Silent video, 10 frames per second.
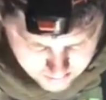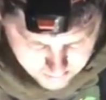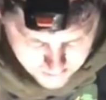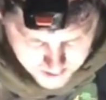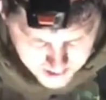
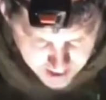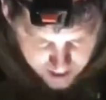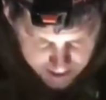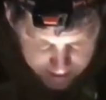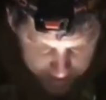with the
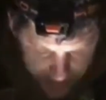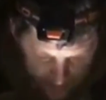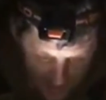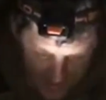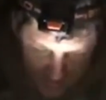
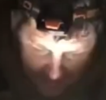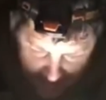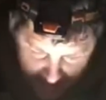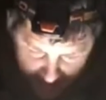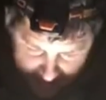
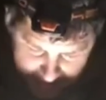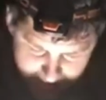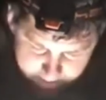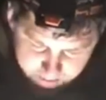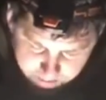guys
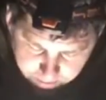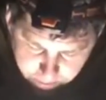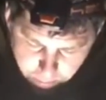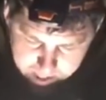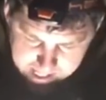leaving from
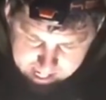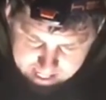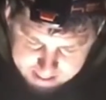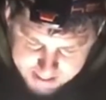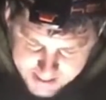the
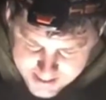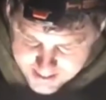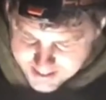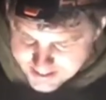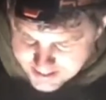weekend.
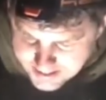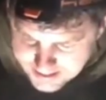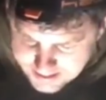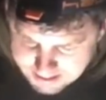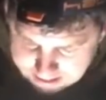
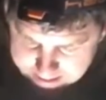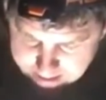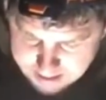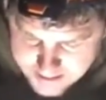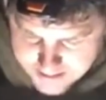So
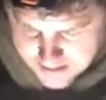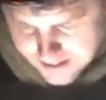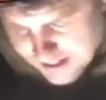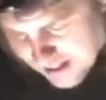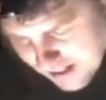
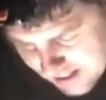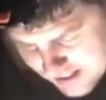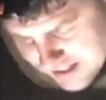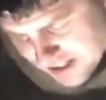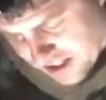
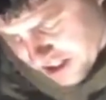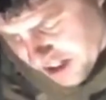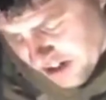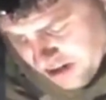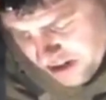it just
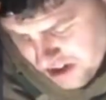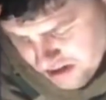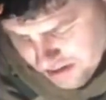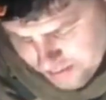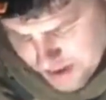shows you
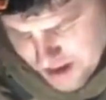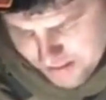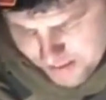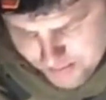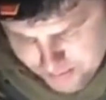that being a
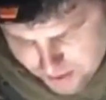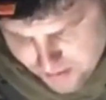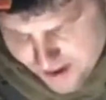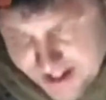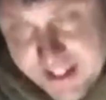bit
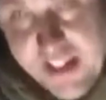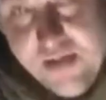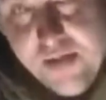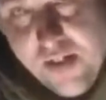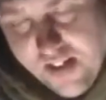proactive.